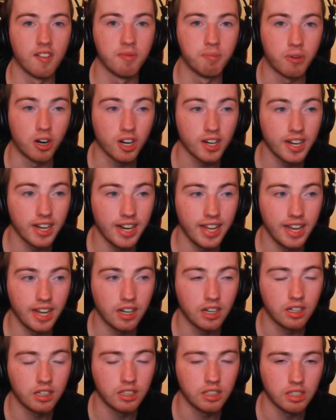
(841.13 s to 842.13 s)
marketing
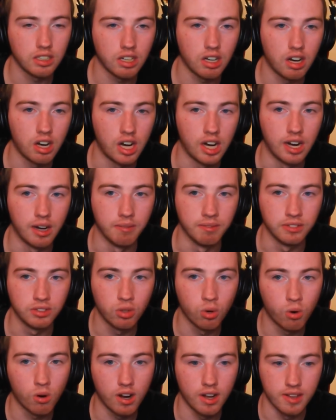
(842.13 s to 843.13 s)
in
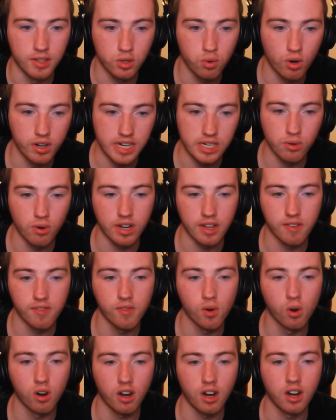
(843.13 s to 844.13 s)

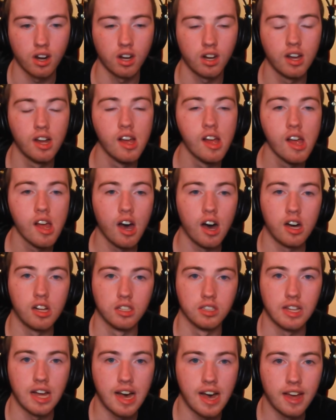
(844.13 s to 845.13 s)
2024. A
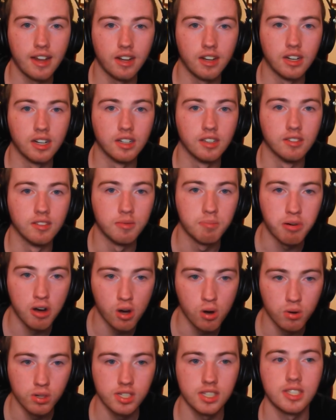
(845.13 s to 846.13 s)
lot of
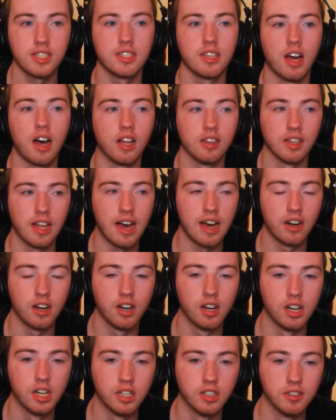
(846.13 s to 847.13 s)
posts, a lot
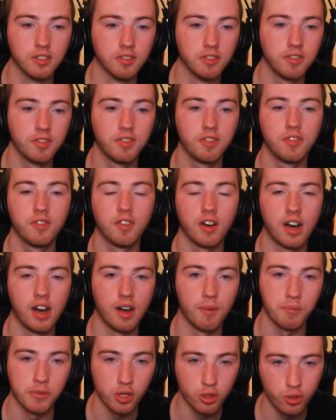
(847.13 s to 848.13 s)
of
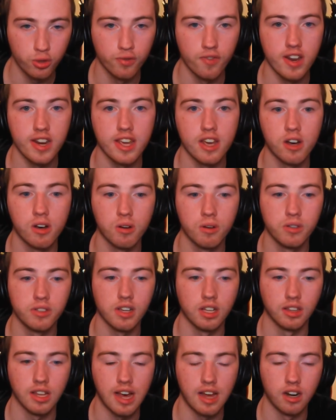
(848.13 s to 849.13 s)
YouTube videos, a
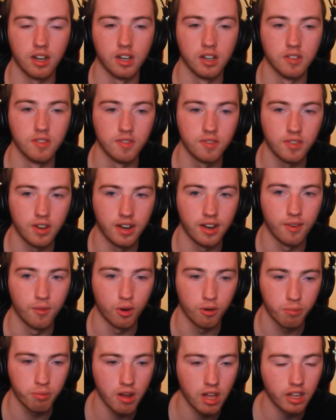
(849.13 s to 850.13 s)
lot of we'll
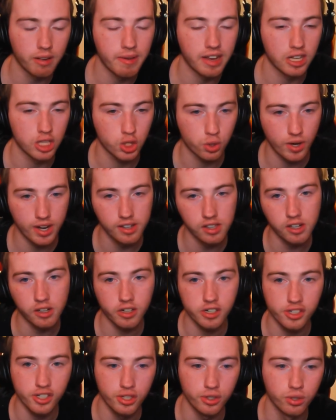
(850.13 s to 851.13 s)
probably make a trailer or
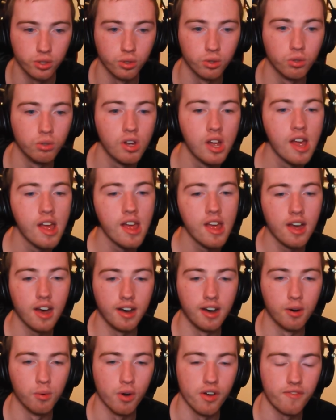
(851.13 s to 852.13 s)
two
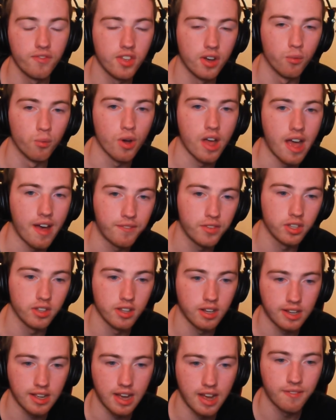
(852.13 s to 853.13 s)
after
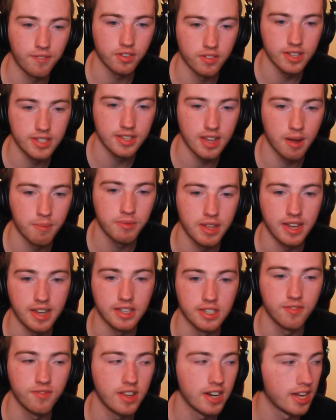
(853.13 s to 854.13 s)
this update
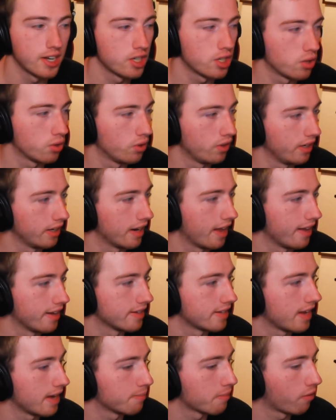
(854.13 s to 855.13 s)
is finished. I
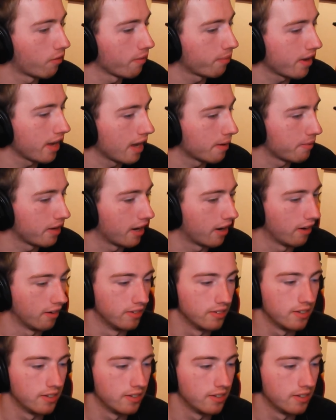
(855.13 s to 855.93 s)
just hit my webcam here.